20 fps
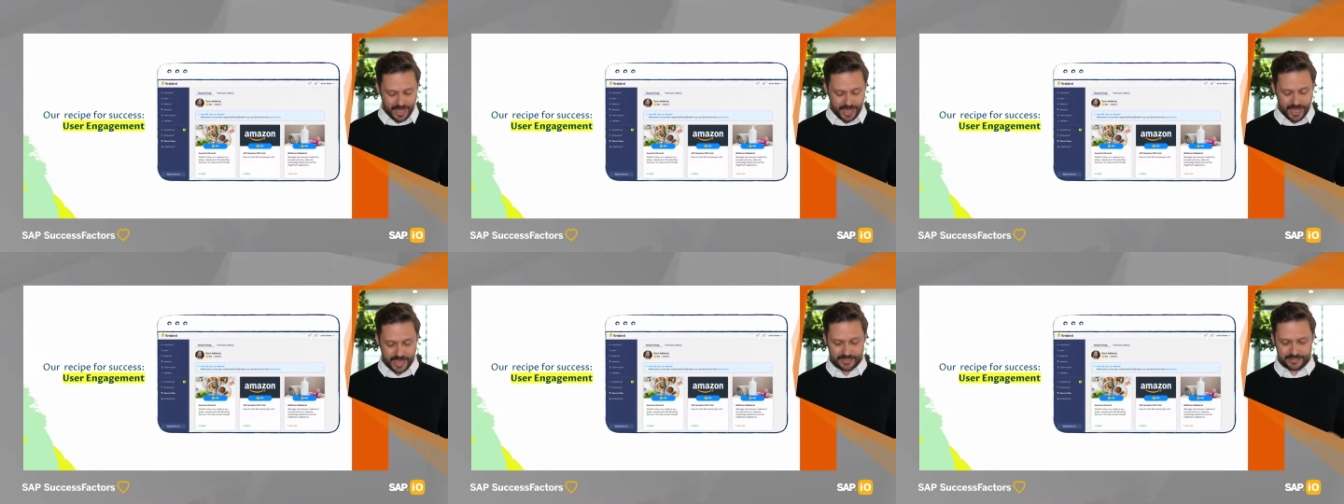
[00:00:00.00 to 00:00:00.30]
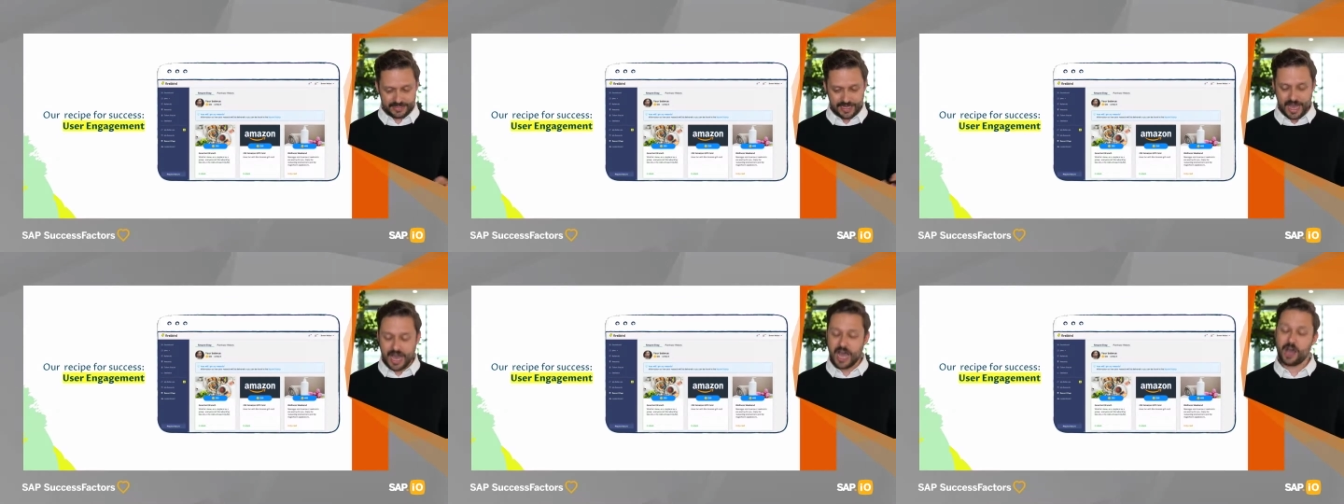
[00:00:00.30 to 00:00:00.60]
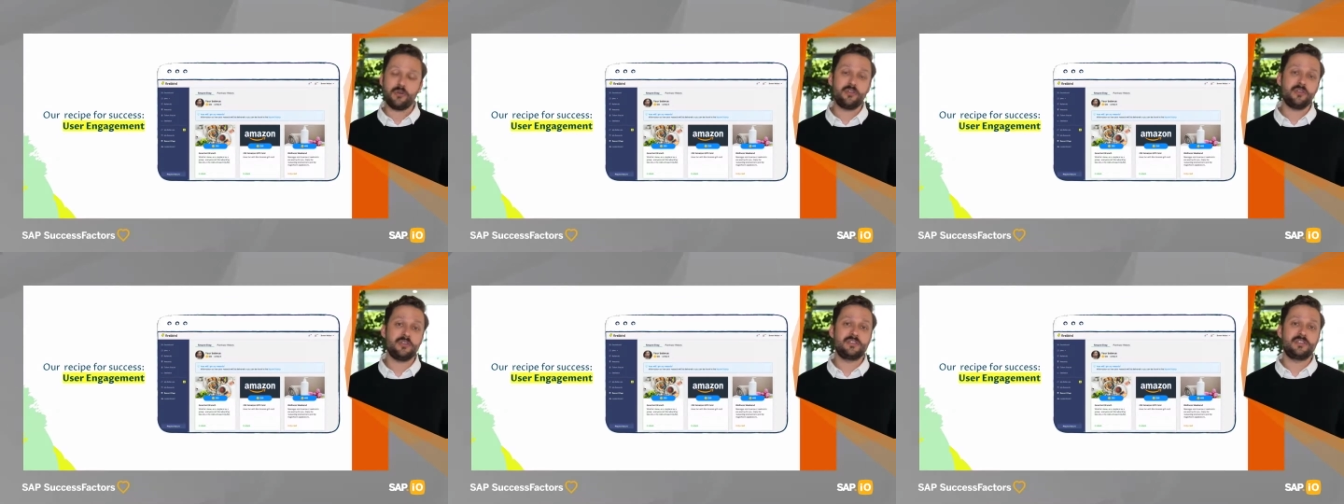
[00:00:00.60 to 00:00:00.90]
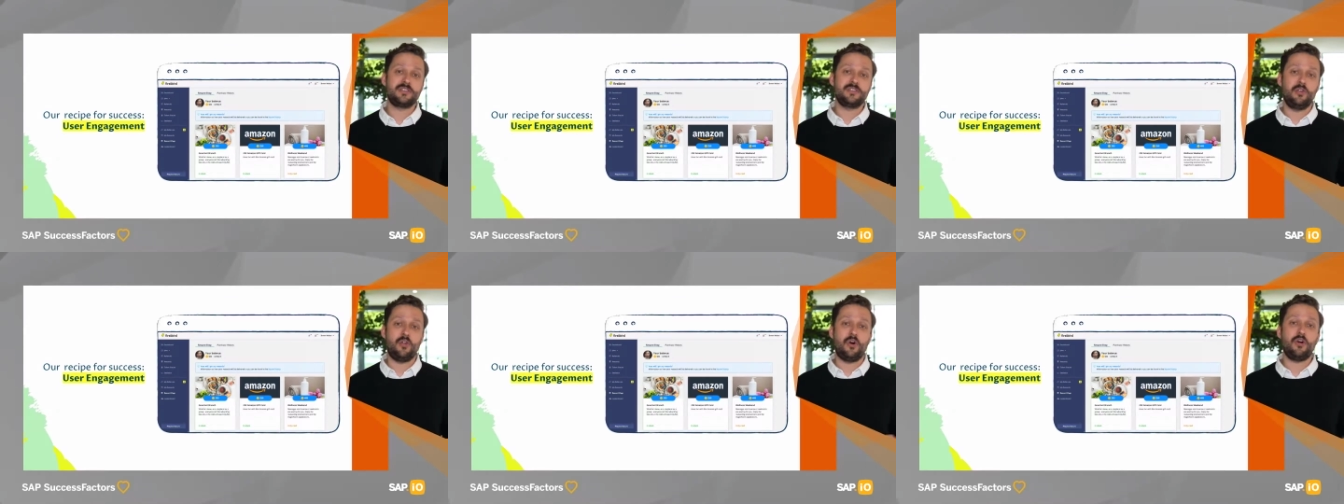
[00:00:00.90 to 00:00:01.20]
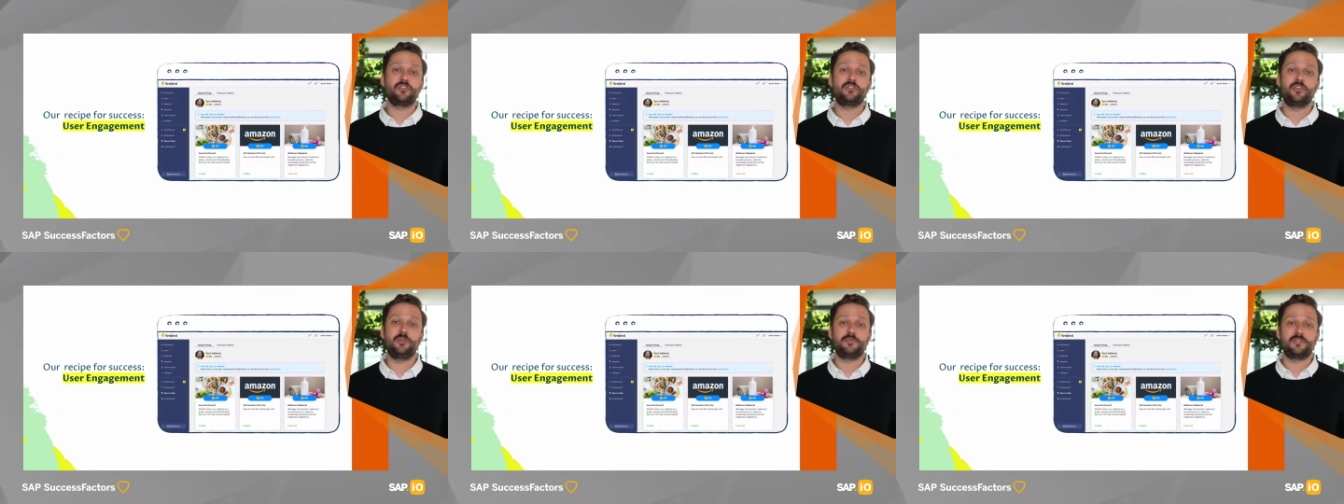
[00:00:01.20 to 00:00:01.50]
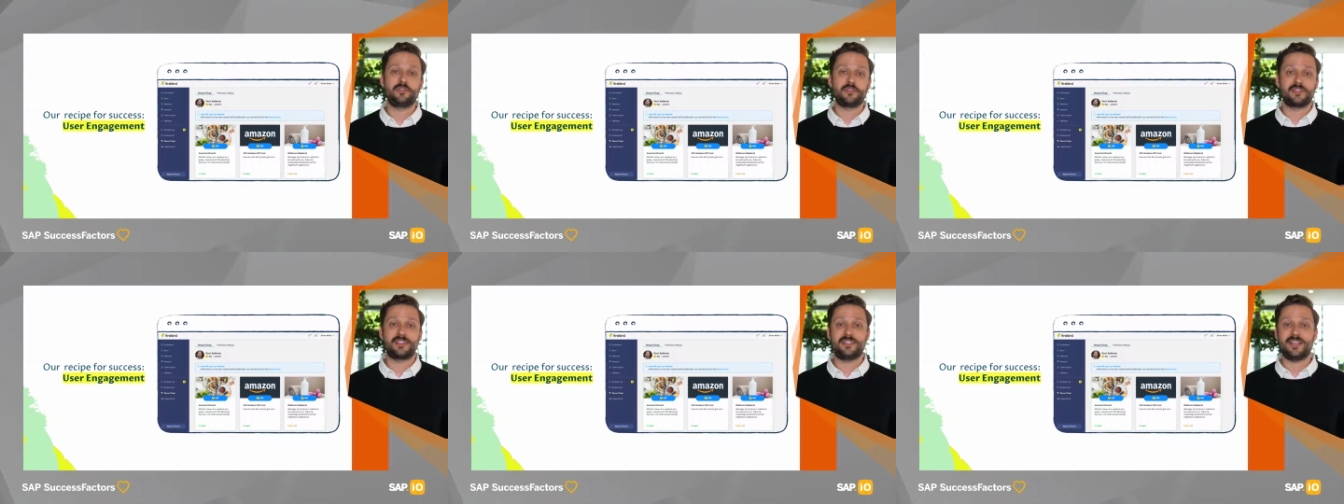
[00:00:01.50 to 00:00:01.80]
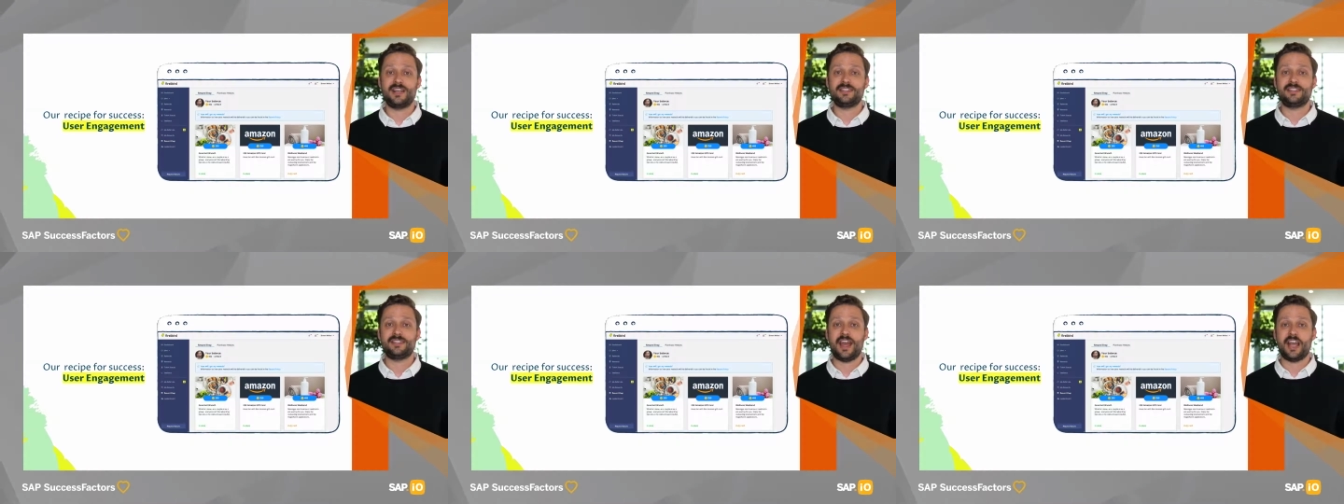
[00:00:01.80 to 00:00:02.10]
And how does long-term
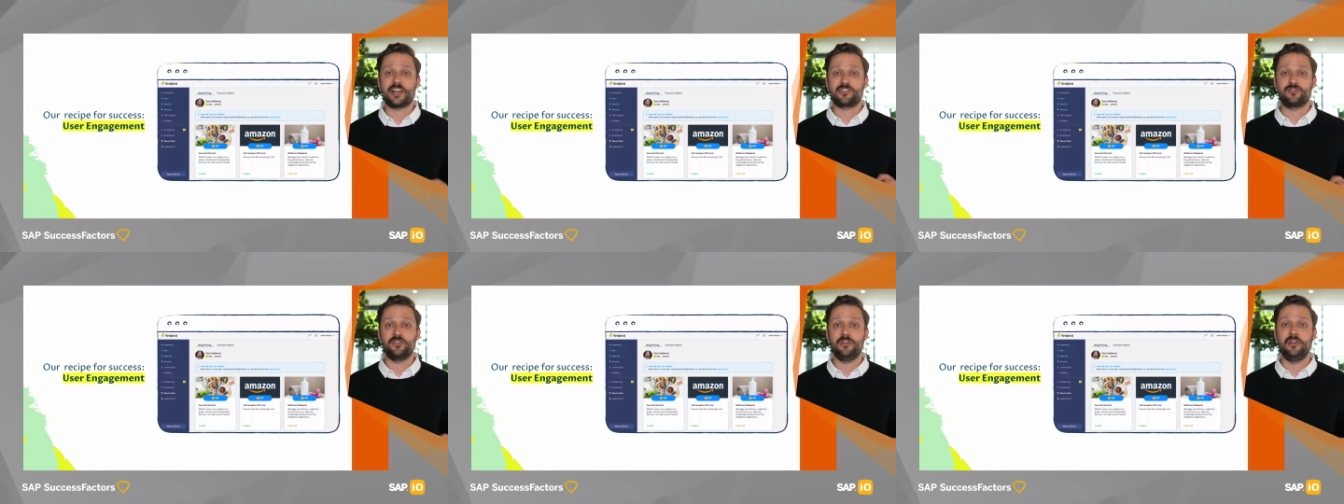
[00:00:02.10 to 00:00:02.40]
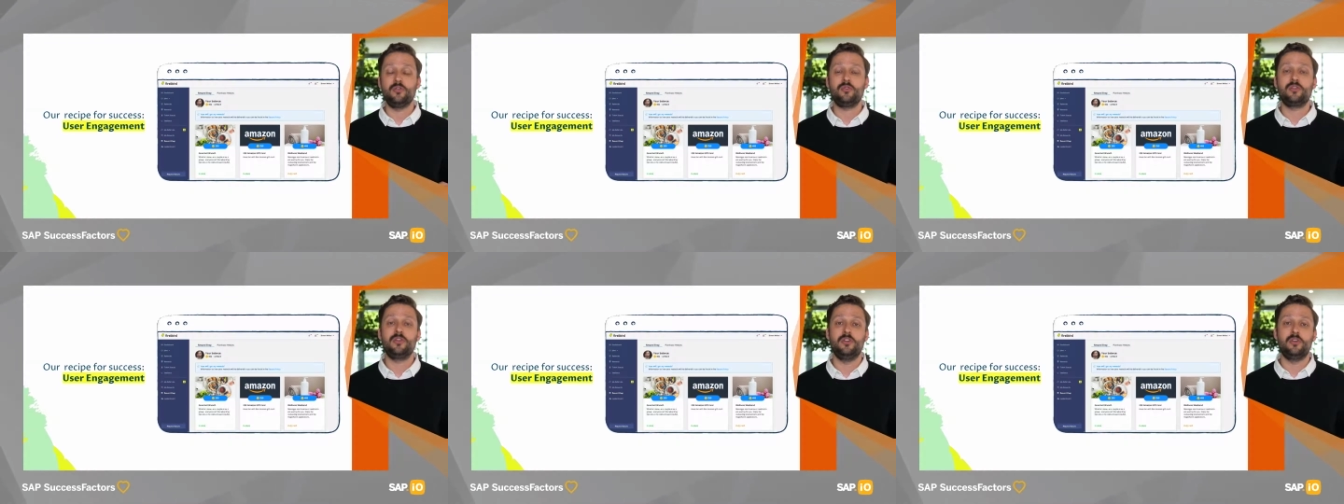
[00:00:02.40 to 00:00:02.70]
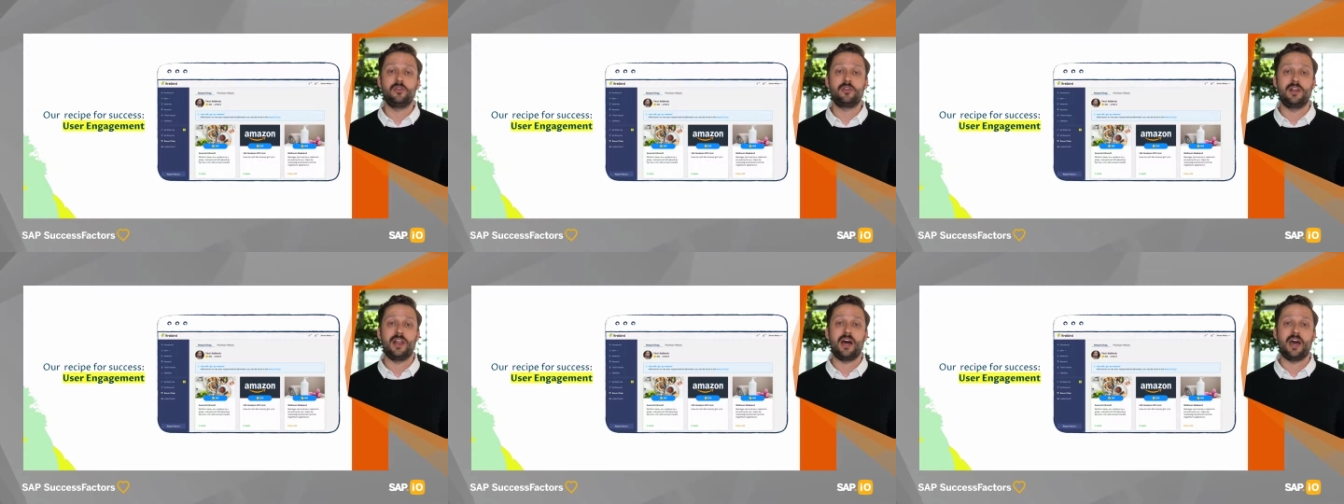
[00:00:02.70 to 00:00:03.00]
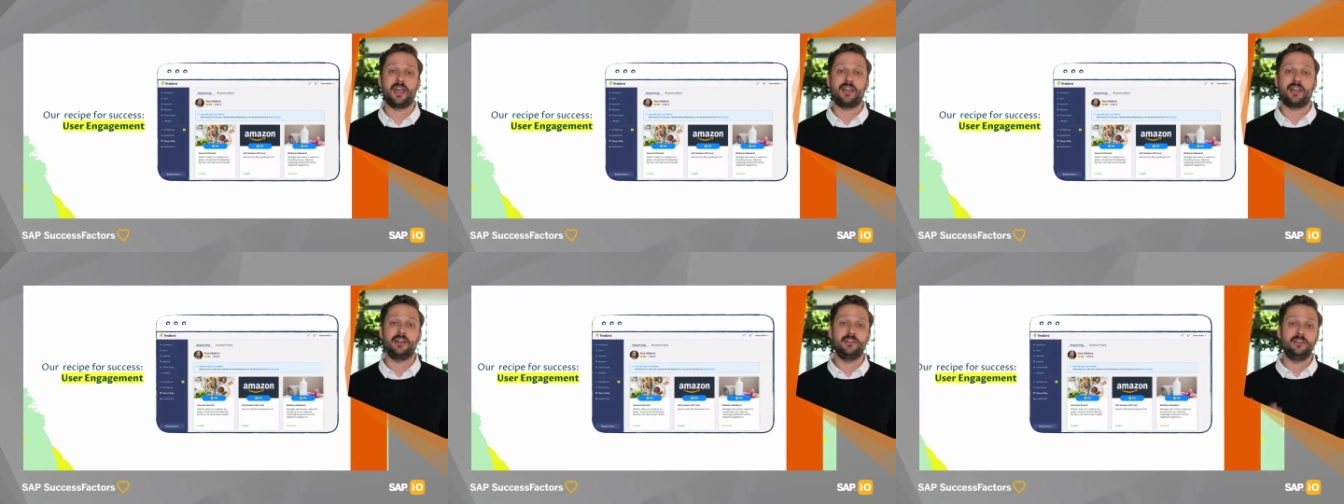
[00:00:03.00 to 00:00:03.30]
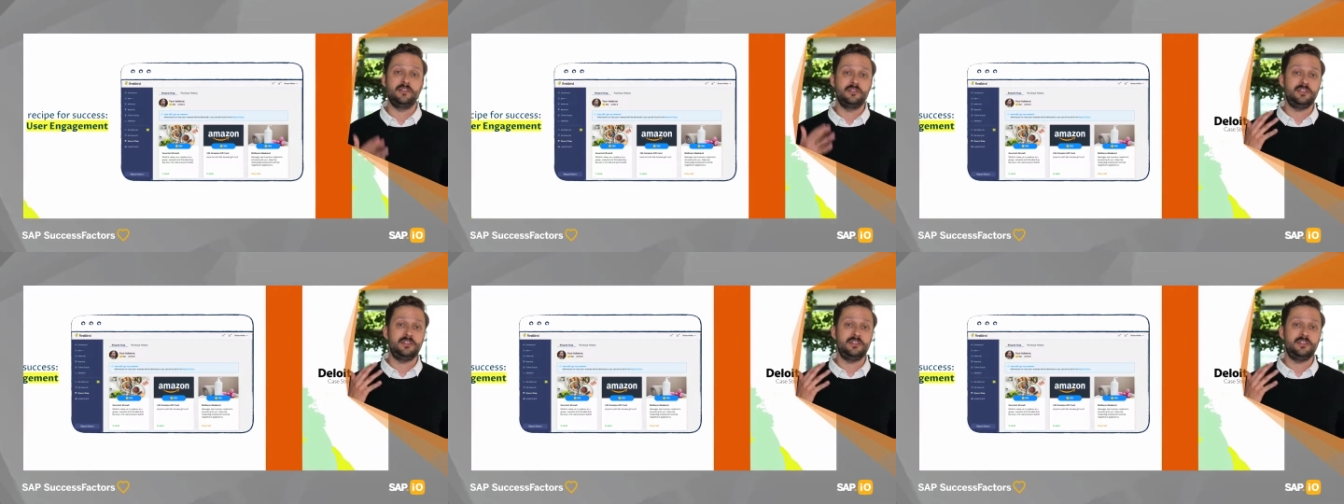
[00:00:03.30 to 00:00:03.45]
success actually look, look like?